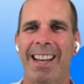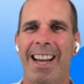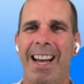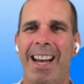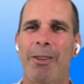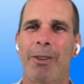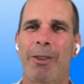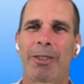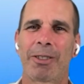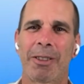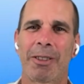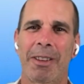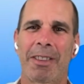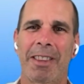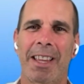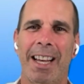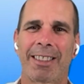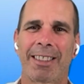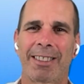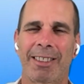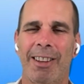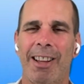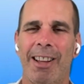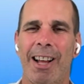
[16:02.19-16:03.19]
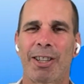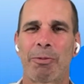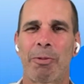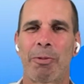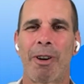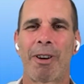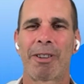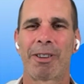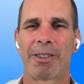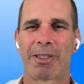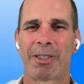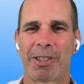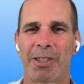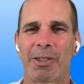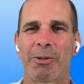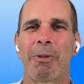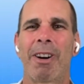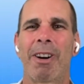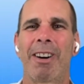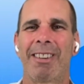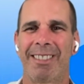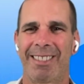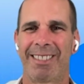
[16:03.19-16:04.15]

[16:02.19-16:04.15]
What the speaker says: And also thanks to Lodge Partners as well.